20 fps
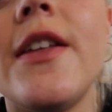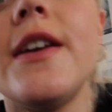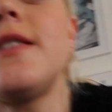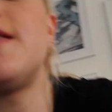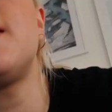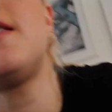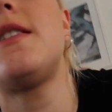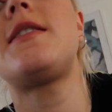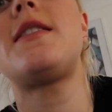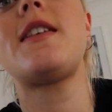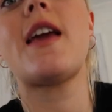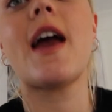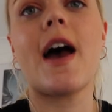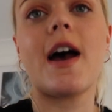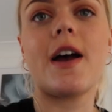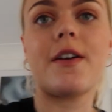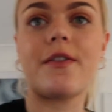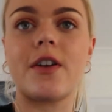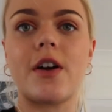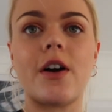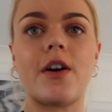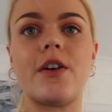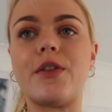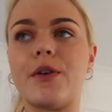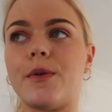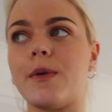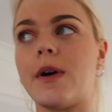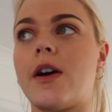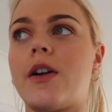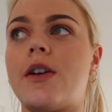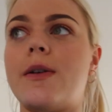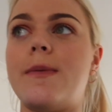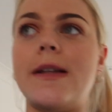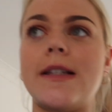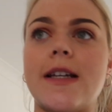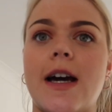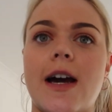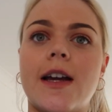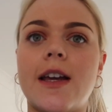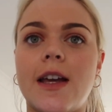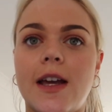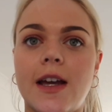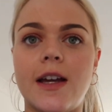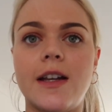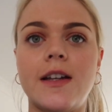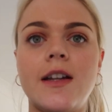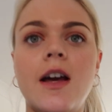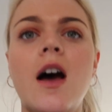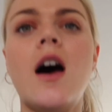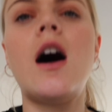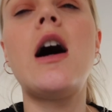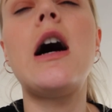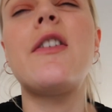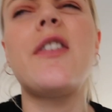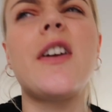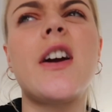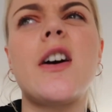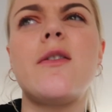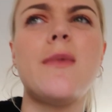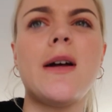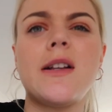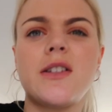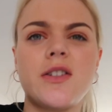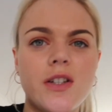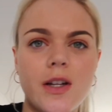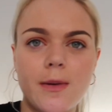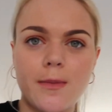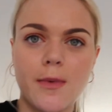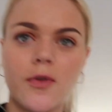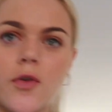this is the area that we're gonna be decking. I think I've mentioned it